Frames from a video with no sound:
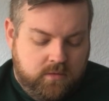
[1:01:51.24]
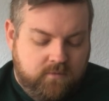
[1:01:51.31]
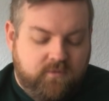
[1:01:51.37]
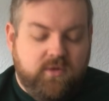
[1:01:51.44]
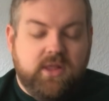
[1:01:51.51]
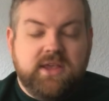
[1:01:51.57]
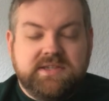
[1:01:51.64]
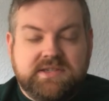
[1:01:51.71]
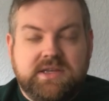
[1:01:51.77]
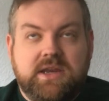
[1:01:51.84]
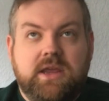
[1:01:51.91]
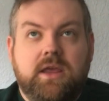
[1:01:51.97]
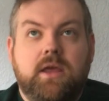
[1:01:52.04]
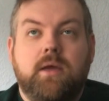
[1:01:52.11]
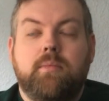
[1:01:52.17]

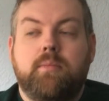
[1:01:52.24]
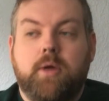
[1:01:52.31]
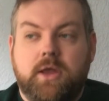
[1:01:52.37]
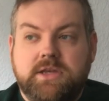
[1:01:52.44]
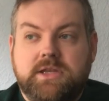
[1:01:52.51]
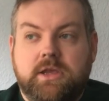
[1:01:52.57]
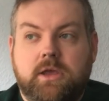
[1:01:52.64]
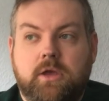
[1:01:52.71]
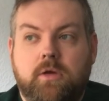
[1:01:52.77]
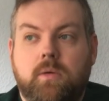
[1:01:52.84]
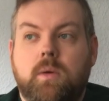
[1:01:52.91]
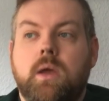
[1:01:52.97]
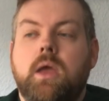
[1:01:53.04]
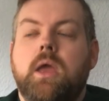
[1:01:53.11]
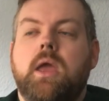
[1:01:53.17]
Felicity Montague.
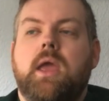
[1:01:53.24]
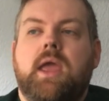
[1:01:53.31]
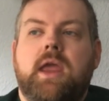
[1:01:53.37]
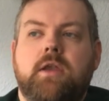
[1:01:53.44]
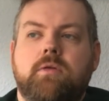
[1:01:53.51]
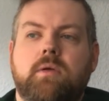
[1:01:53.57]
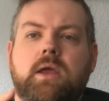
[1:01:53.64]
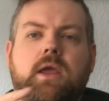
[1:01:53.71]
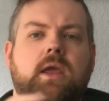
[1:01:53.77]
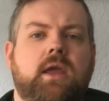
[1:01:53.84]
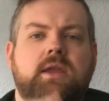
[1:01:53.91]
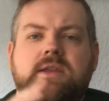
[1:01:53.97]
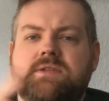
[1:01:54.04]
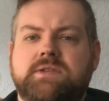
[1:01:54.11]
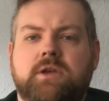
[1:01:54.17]
Henry,
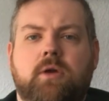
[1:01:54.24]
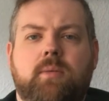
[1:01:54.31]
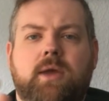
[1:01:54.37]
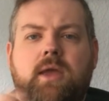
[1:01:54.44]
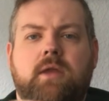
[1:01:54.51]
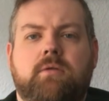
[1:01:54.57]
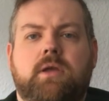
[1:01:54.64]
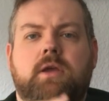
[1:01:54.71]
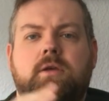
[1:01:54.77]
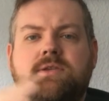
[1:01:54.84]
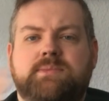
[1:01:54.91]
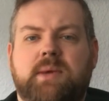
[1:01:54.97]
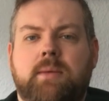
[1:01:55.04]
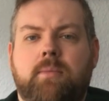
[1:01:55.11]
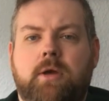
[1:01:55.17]
he doesn't go by Henry, he
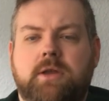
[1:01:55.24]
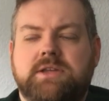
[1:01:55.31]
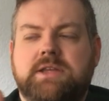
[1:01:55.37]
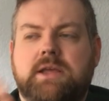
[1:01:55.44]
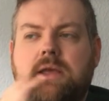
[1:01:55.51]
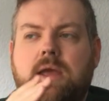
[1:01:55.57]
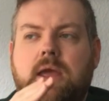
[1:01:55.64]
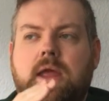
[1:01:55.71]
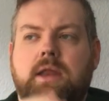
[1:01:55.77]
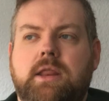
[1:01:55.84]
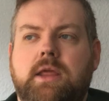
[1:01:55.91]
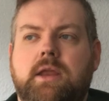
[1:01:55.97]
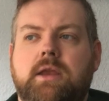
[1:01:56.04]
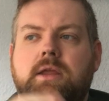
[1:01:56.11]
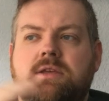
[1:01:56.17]
goes by Monty. And
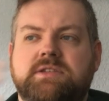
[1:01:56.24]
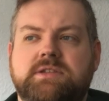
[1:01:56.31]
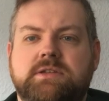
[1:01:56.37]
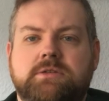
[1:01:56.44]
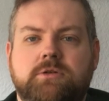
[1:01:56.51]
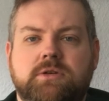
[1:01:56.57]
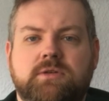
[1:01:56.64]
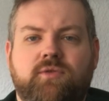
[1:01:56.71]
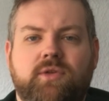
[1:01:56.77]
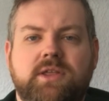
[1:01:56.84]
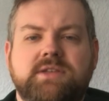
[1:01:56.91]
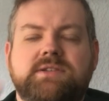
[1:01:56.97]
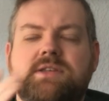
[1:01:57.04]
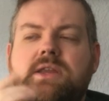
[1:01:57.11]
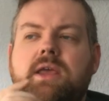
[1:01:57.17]
then his sister is
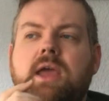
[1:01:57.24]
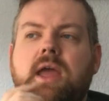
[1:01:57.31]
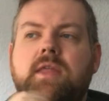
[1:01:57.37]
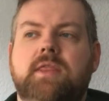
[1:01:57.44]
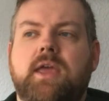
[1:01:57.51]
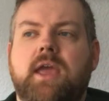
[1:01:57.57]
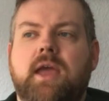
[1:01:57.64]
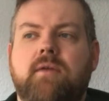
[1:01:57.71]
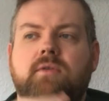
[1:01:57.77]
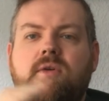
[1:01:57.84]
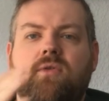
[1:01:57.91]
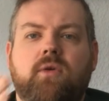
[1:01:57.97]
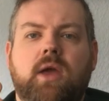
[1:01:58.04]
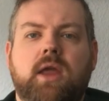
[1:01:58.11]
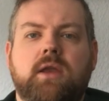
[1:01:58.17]
Felicity, and they have a
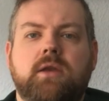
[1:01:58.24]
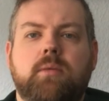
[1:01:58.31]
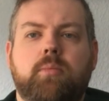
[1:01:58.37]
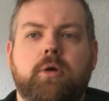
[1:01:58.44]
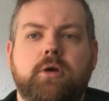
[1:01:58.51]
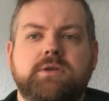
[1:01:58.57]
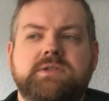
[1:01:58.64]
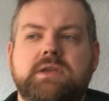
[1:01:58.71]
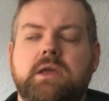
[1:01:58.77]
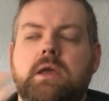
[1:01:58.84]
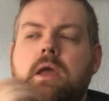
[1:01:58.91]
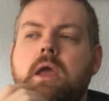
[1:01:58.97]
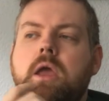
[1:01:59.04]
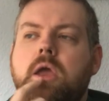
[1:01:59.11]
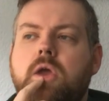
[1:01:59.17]
friend,
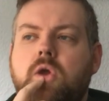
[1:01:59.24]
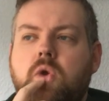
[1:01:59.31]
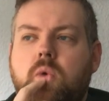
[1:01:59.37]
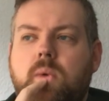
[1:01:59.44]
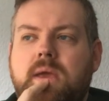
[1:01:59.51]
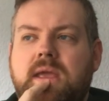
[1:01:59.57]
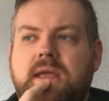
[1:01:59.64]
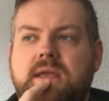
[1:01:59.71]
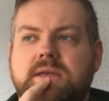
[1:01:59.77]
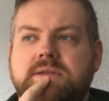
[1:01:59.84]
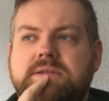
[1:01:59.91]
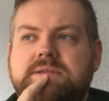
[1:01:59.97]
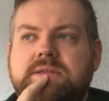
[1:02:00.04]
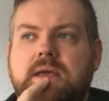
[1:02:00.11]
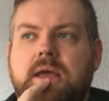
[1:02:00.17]
Percy, who
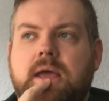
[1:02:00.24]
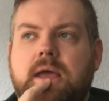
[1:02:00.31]
is,